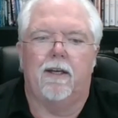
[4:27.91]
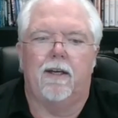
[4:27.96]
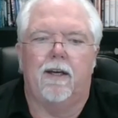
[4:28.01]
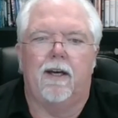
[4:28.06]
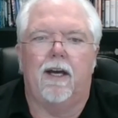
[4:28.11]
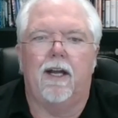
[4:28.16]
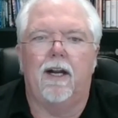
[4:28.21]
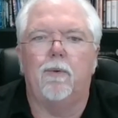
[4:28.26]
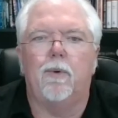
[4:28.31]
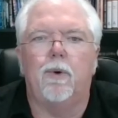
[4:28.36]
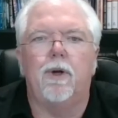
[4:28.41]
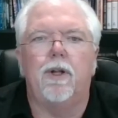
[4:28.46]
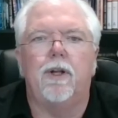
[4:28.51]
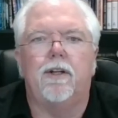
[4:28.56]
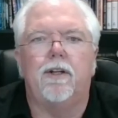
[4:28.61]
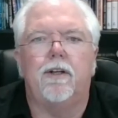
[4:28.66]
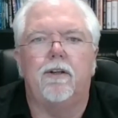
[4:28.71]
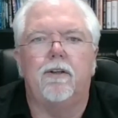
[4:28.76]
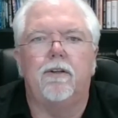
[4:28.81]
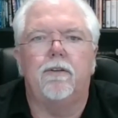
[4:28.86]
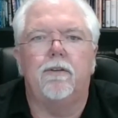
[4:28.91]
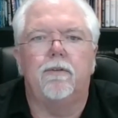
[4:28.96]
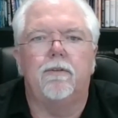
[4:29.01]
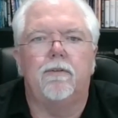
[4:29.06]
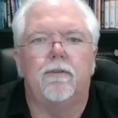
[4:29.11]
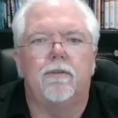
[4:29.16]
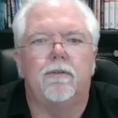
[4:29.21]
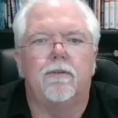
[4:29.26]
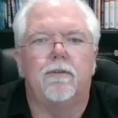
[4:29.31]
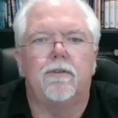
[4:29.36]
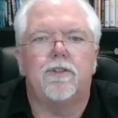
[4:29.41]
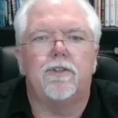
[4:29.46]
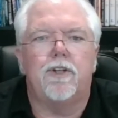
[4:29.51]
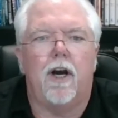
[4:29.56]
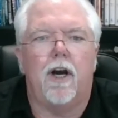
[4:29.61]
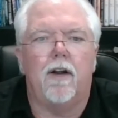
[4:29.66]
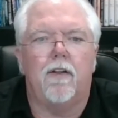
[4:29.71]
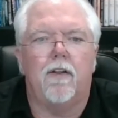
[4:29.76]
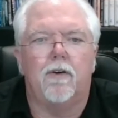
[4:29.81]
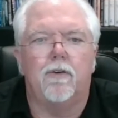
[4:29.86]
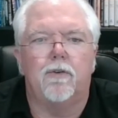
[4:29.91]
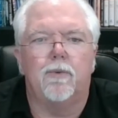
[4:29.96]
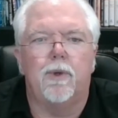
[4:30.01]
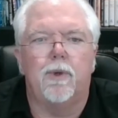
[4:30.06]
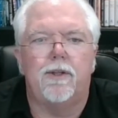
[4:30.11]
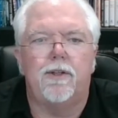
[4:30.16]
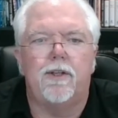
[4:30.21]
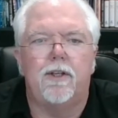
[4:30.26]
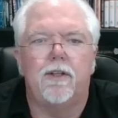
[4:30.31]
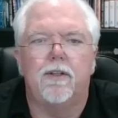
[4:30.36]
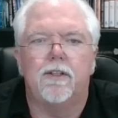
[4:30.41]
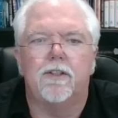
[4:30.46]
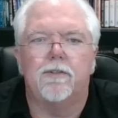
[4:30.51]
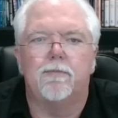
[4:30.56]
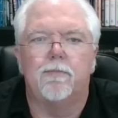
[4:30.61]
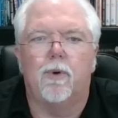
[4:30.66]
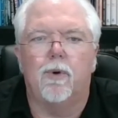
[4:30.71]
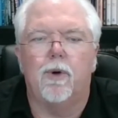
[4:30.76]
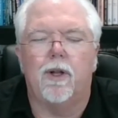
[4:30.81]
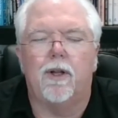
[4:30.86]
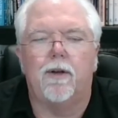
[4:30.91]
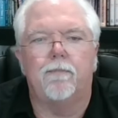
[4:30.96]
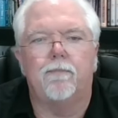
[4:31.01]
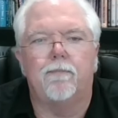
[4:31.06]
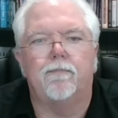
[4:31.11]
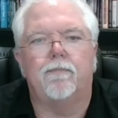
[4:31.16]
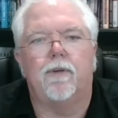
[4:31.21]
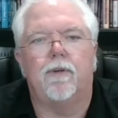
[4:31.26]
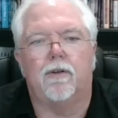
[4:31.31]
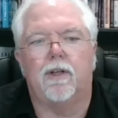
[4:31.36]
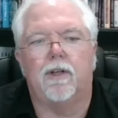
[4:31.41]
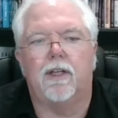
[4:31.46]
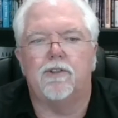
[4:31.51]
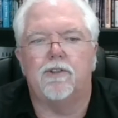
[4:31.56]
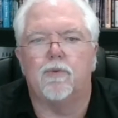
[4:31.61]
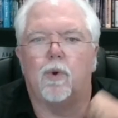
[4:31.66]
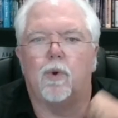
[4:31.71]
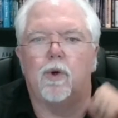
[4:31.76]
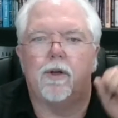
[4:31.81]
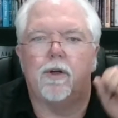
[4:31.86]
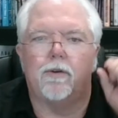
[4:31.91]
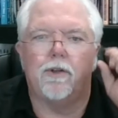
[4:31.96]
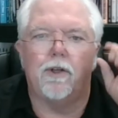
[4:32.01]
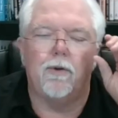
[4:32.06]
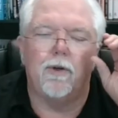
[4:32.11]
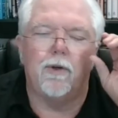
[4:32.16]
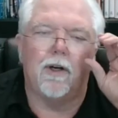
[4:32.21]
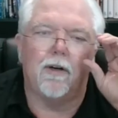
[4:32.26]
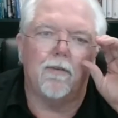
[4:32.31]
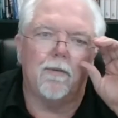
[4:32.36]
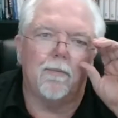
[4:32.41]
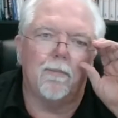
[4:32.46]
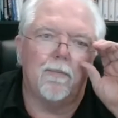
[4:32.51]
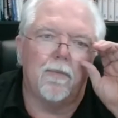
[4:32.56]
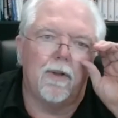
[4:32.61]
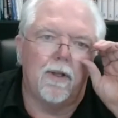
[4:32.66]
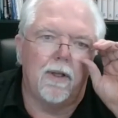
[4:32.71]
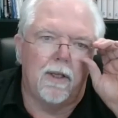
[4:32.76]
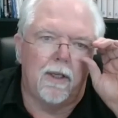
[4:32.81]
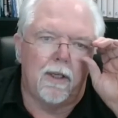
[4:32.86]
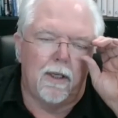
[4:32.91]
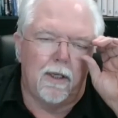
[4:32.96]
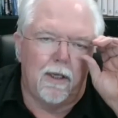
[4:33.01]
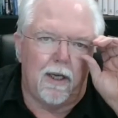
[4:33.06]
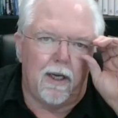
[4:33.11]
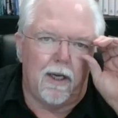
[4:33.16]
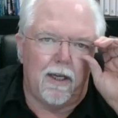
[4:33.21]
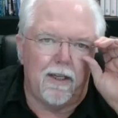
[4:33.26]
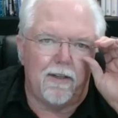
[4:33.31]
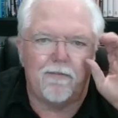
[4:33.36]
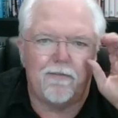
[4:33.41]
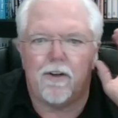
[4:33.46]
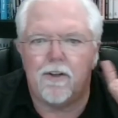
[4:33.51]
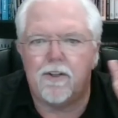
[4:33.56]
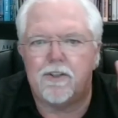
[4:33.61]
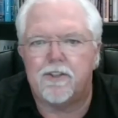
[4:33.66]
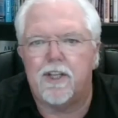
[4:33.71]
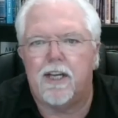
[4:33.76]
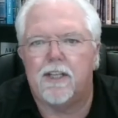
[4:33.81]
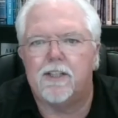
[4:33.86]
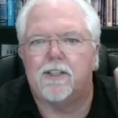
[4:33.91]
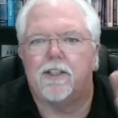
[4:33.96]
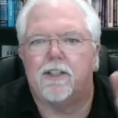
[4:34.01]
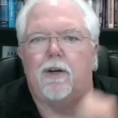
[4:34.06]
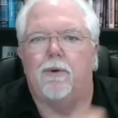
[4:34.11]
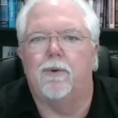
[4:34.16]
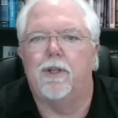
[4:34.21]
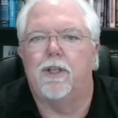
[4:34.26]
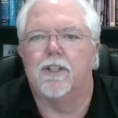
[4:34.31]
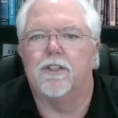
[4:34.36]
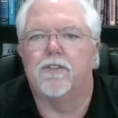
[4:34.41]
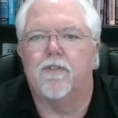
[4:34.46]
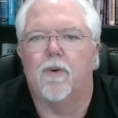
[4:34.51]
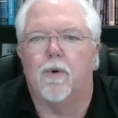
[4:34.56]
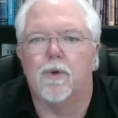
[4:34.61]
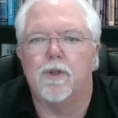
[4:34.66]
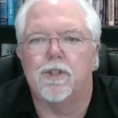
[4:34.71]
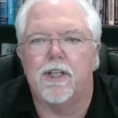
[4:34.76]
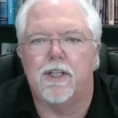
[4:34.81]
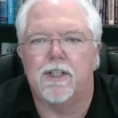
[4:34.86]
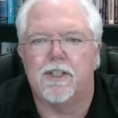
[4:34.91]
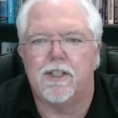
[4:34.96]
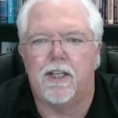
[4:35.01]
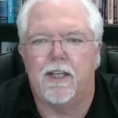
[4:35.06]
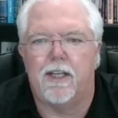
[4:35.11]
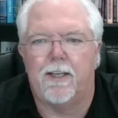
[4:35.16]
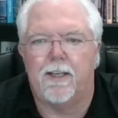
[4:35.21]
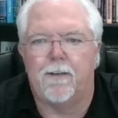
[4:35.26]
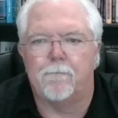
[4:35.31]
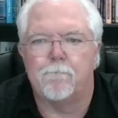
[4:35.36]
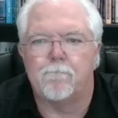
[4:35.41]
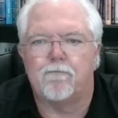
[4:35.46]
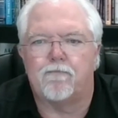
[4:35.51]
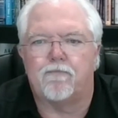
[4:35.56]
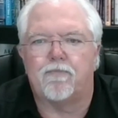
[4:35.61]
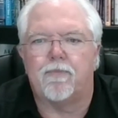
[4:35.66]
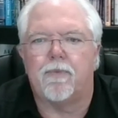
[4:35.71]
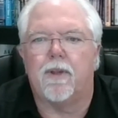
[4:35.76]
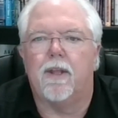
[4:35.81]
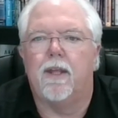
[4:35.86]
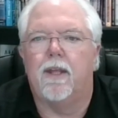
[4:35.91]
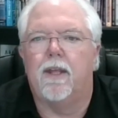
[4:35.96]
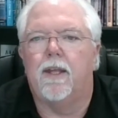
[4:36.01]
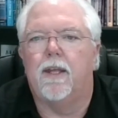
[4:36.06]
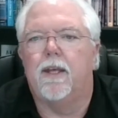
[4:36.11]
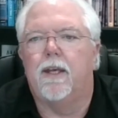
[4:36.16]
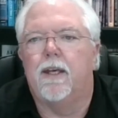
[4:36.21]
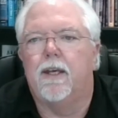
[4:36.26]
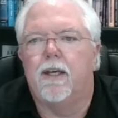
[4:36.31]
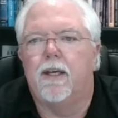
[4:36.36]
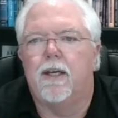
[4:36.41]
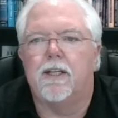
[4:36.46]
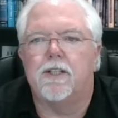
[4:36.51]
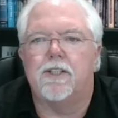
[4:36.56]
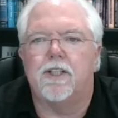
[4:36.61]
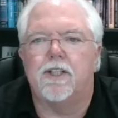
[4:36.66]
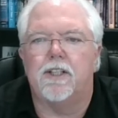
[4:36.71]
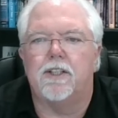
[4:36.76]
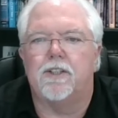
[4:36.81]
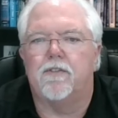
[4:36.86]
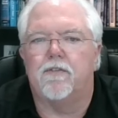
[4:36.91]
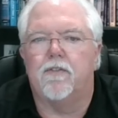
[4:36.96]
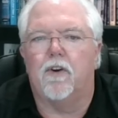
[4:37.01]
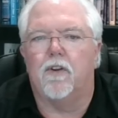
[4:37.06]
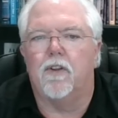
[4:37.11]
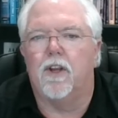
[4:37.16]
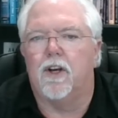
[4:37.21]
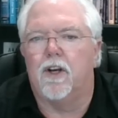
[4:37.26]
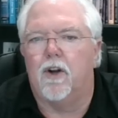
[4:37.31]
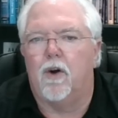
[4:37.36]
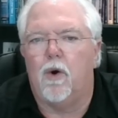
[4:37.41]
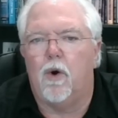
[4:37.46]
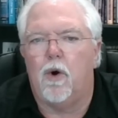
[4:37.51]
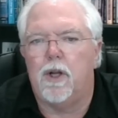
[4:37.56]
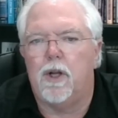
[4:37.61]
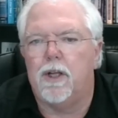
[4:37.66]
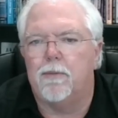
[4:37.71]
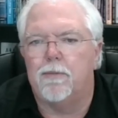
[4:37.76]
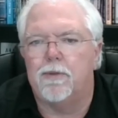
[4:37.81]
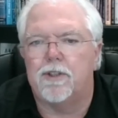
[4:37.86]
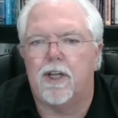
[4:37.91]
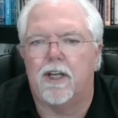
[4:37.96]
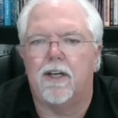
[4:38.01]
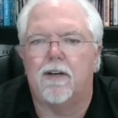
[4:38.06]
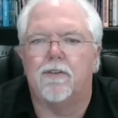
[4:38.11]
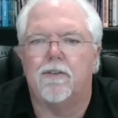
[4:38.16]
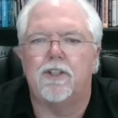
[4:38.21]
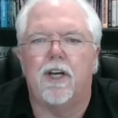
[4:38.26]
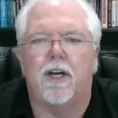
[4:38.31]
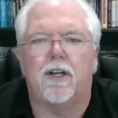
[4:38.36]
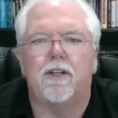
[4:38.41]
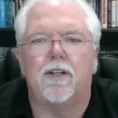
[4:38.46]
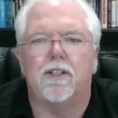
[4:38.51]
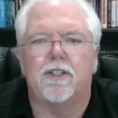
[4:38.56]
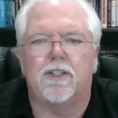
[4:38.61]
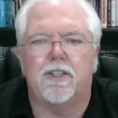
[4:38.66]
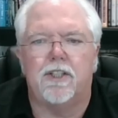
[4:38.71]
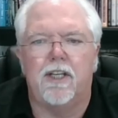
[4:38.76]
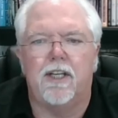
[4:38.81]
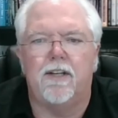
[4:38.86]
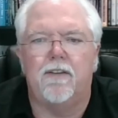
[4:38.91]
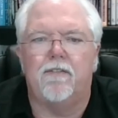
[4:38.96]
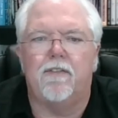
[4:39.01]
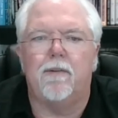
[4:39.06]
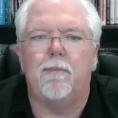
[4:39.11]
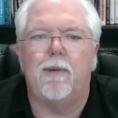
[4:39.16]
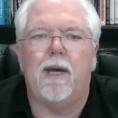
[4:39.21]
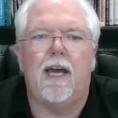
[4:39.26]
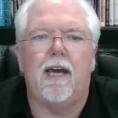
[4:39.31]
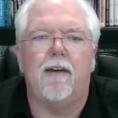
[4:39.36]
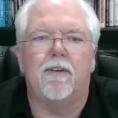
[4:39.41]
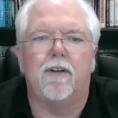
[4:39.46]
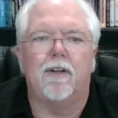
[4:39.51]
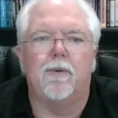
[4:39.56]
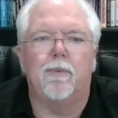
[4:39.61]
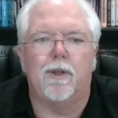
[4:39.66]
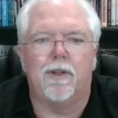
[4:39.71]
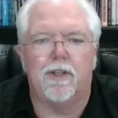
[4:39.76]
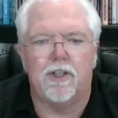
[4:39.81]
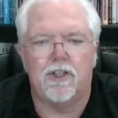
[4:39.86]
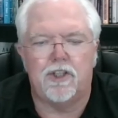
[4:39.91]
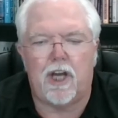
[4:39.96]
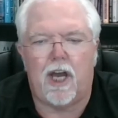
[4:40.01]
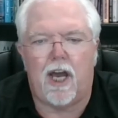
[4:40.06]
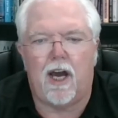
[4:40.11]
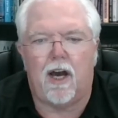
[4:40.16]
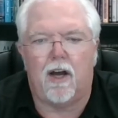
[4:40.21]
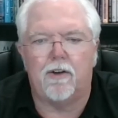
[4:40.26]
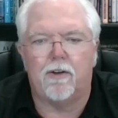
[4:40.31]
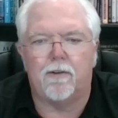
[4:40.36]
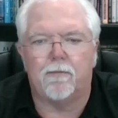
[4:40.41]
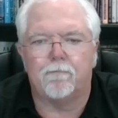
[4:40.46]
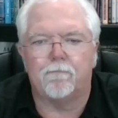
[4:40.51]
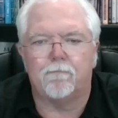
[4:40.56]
And I wanted to share those with you this morning, or at least one or two of them. Uh, in 1 Thessalonians 4.16, it says, For the Lord himself shall descend from heaven with a shout,